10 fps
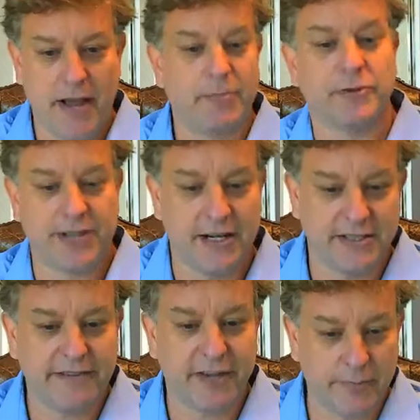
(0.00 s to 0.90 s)
papal
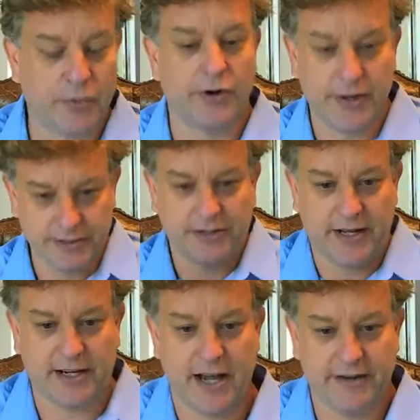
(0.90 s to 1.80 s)
scientific board, and so
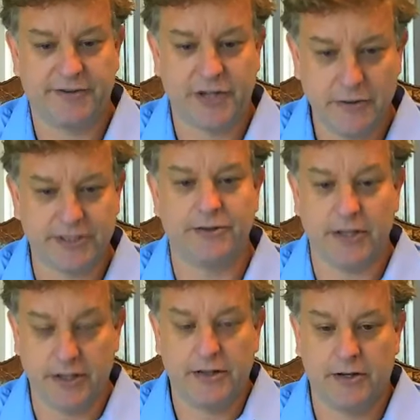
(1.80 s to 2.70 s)
that kind of shows
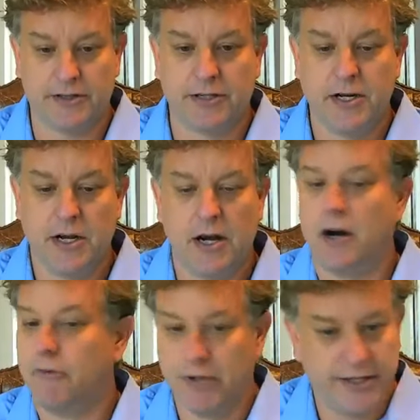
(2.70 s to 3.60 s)
you that
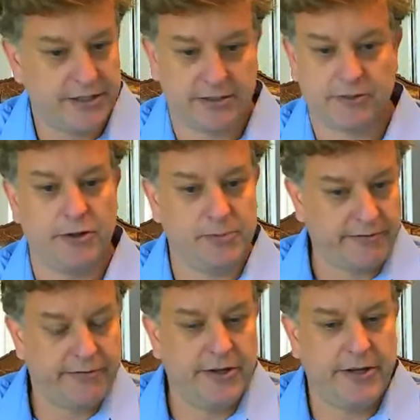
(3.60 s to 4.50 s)
religious
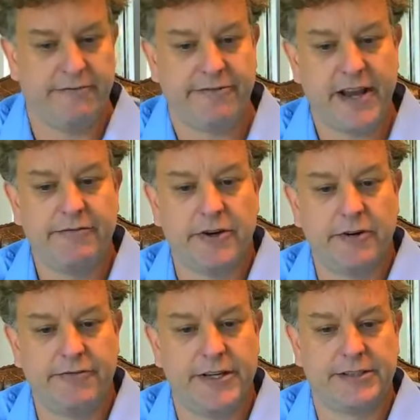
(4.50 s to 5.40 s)
groups are fully in
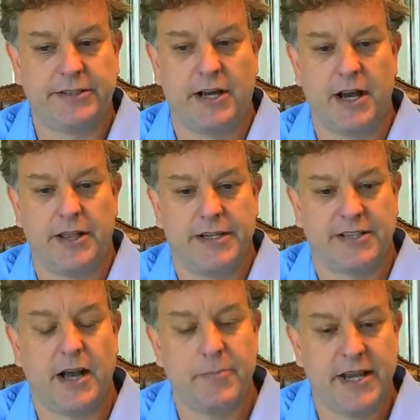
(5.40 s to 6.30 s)
favor of these
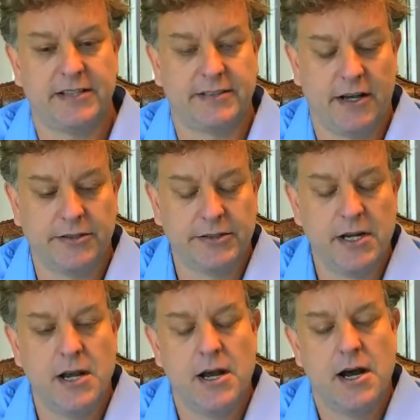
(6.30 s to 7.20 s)
iPS
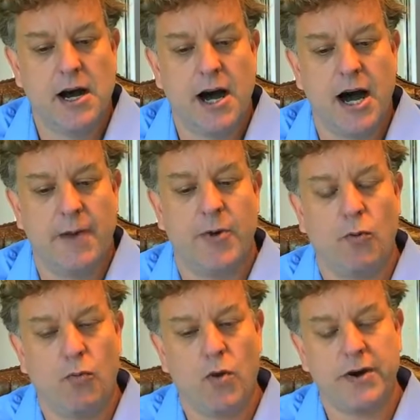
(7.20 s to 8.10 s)
cells.
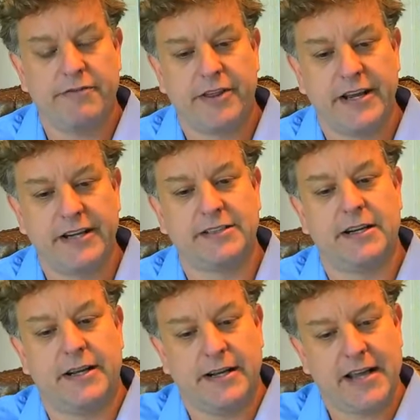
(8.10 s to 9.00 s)
One of the things
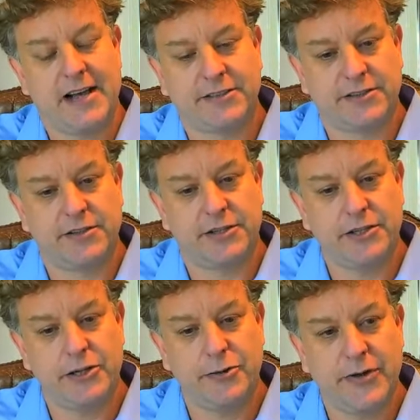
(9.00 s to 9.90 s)
that it allows us to
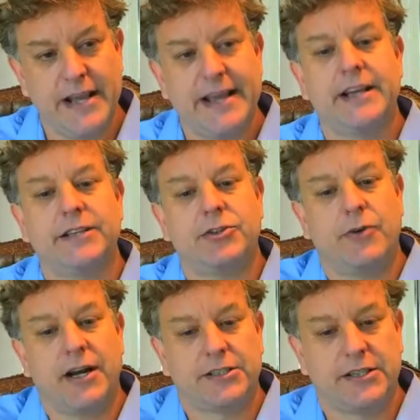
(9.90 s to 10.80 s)
do is
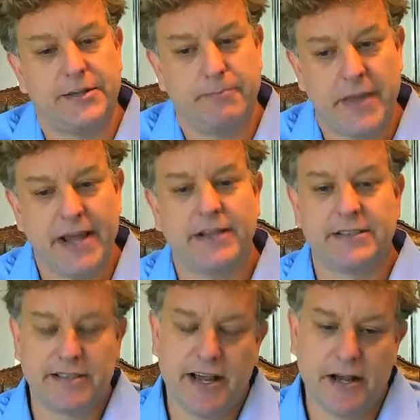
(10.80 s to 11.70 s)
to actually make
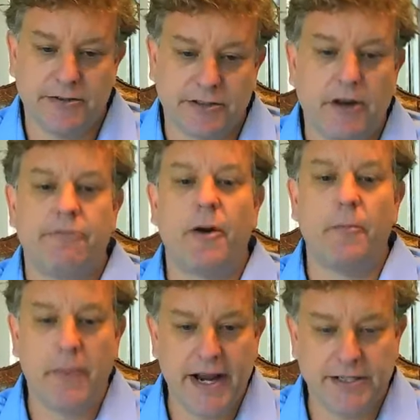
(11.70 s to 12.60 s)
cells
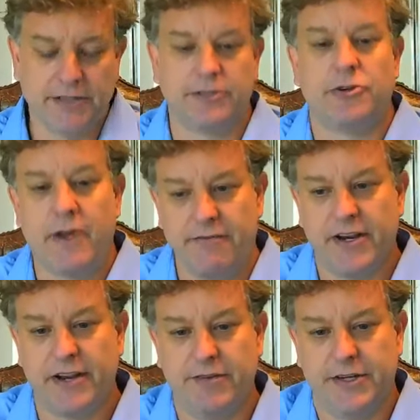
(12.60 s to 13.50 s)
from patients who
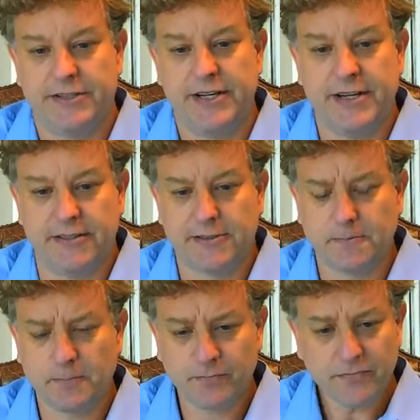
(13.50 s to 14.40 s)
have a given disease.